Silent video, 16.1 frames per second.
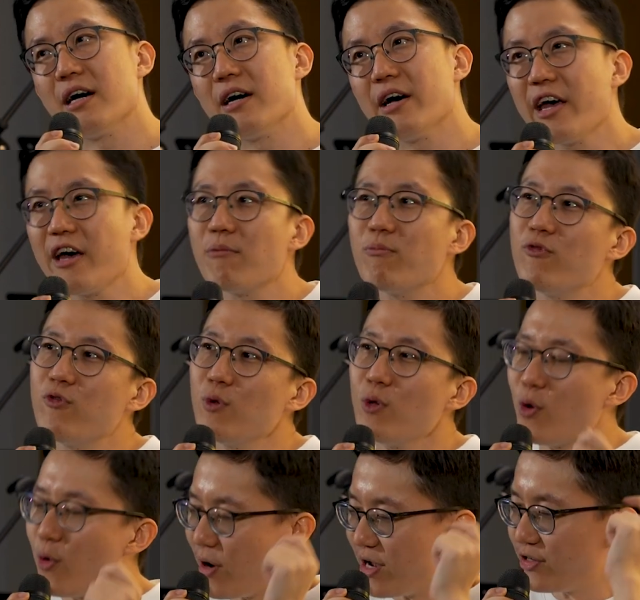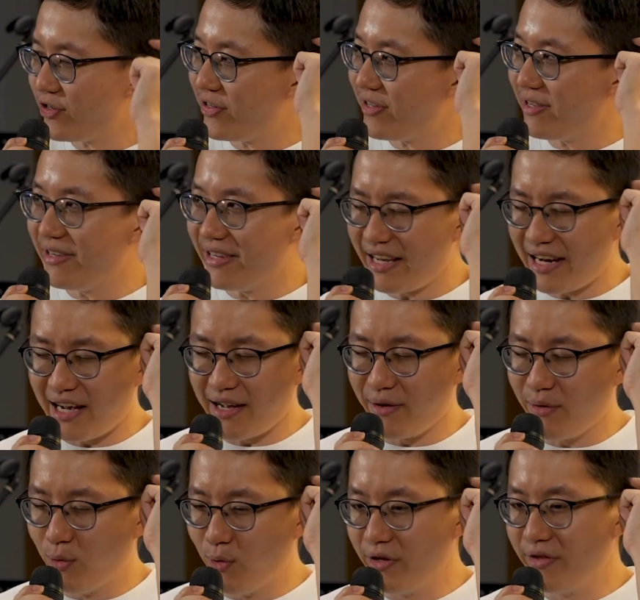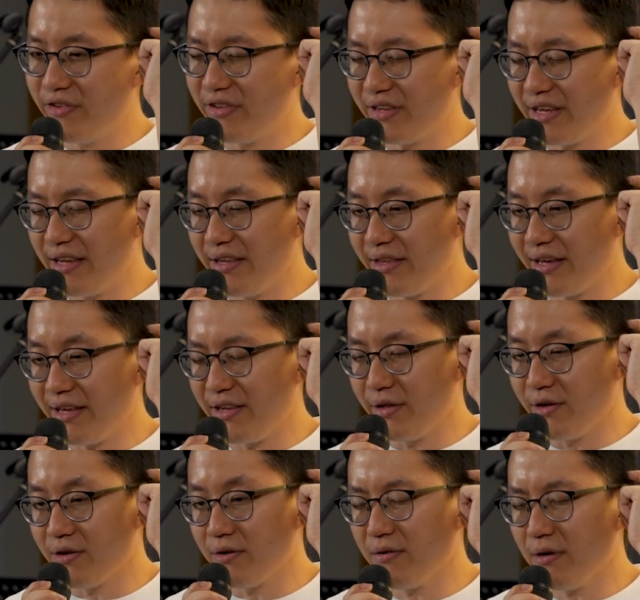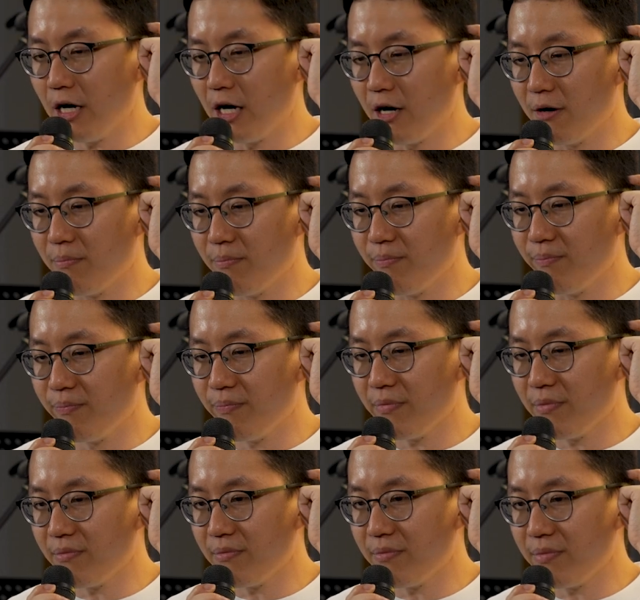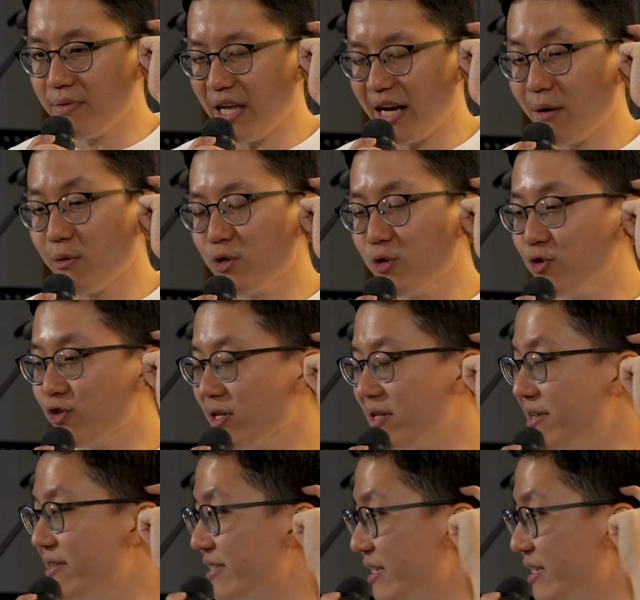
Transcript: A helpful question that I would say that, that I would usually